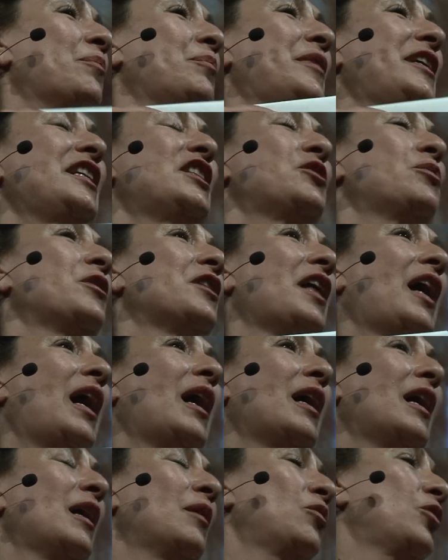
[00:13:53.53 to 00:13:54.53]
meet with
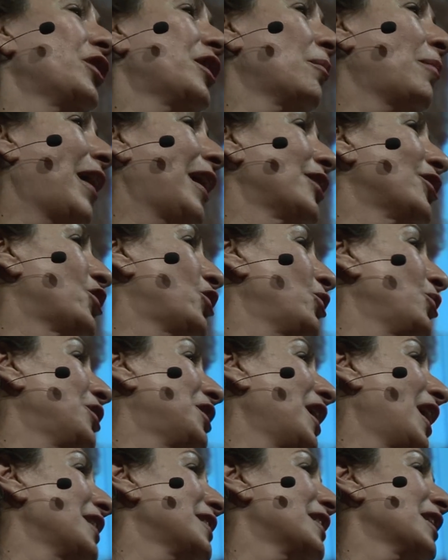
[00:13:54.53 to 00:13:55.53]
about
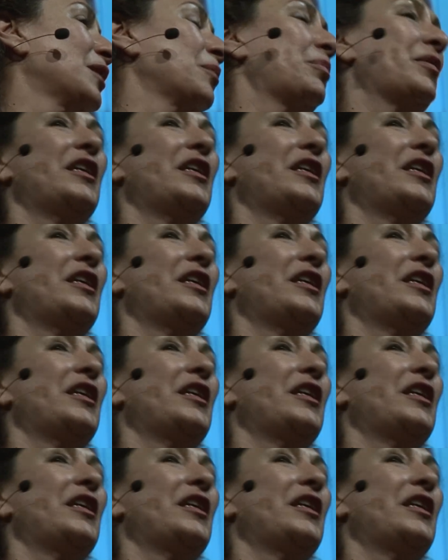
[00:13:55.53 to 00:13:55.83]
24